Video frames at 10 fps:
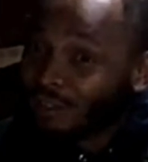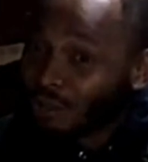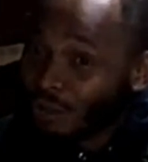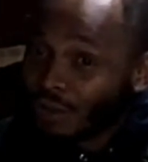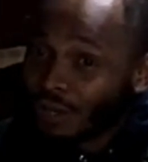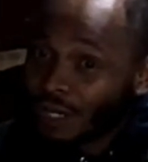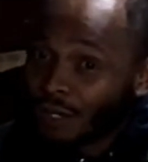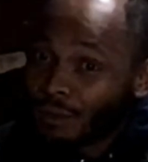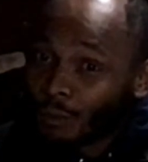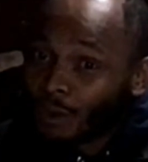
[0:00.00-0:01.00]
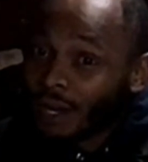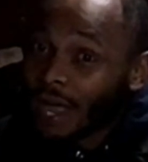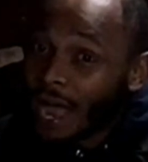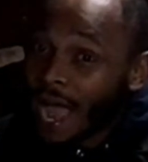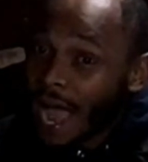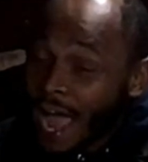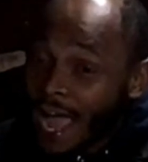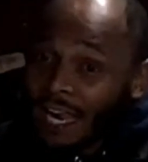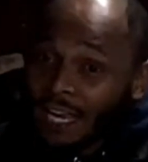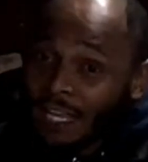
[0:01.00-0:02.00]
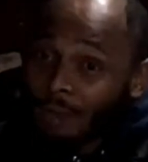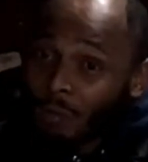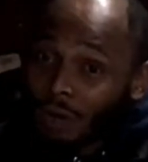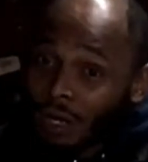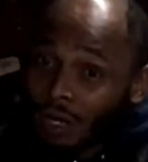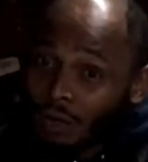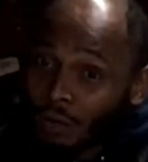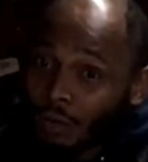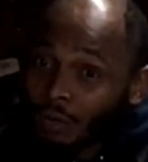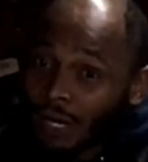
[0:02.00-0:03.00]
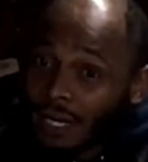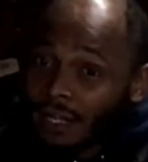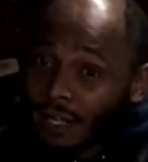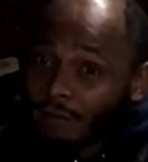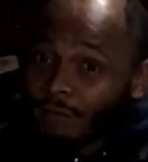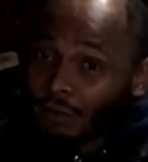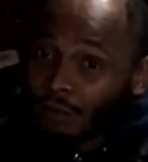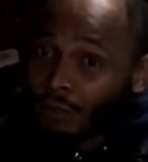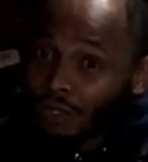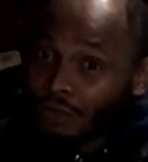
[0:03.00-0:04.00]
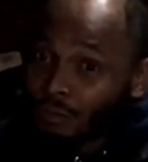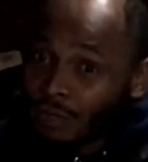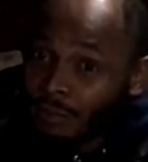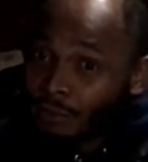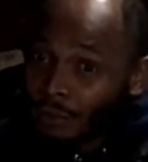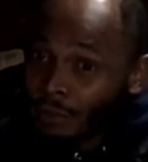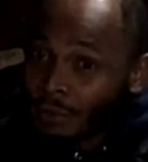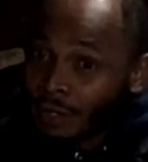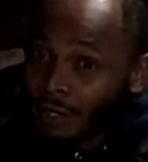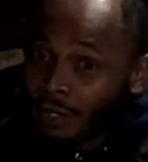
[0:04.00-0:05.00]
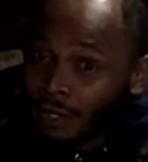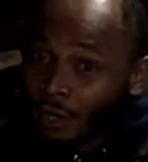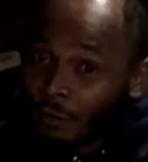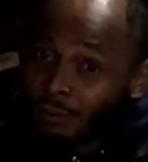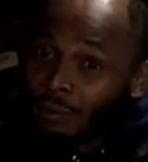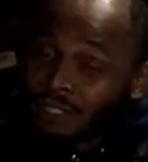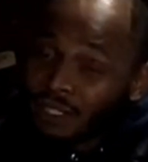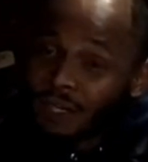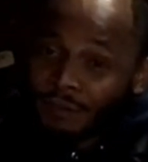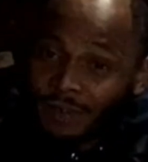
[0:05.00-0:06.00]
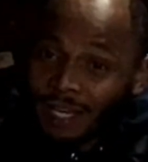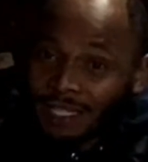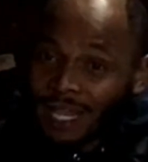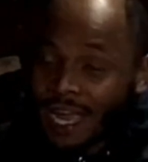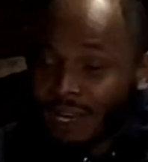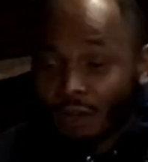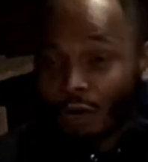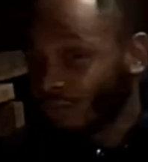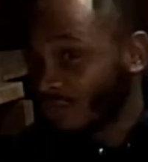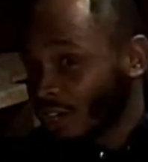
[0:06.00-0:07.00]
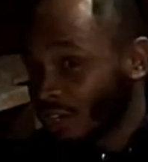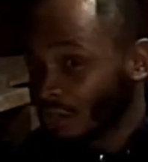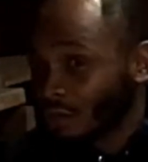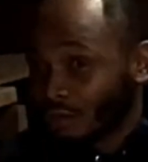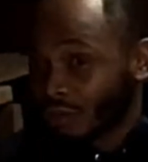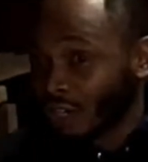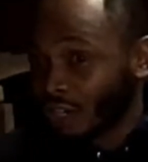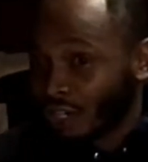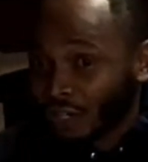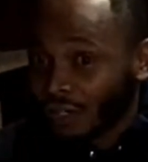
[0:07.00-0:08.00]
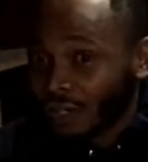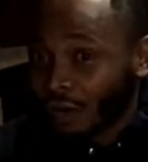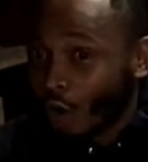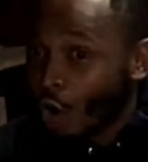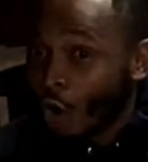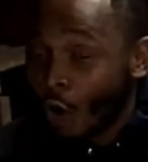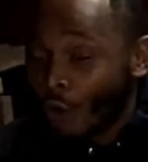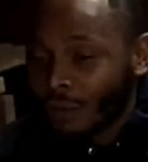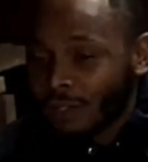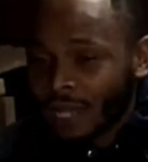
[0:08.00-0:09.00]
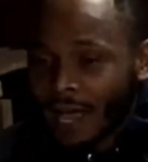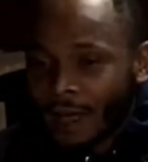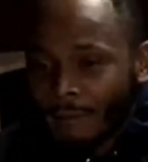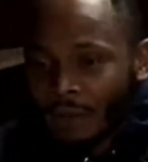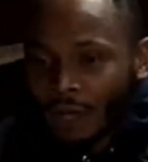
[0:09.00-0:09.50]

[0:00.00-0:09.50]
doing it with highly political and influential people. But stuff like that goes under the rug all the time.